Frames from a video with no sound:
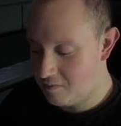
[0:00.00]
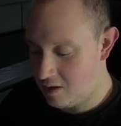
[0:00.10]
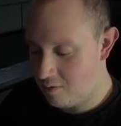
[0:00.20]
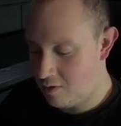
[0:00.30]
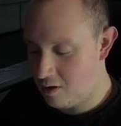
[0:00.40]

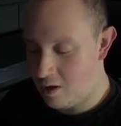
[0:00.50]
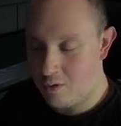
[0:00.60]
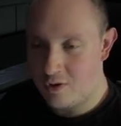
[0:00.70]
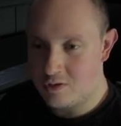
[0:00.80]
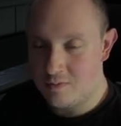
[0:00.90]
they will
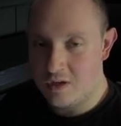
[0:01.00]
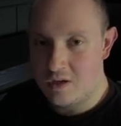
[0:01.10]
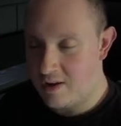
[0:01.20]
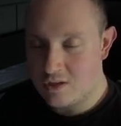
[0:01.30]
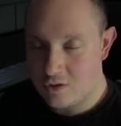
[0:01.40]
always be
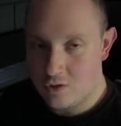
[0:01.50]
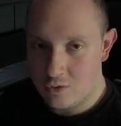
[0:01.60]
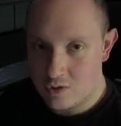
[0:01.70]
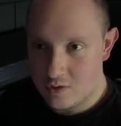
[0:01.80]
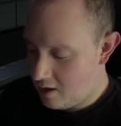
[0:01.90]
ready to use.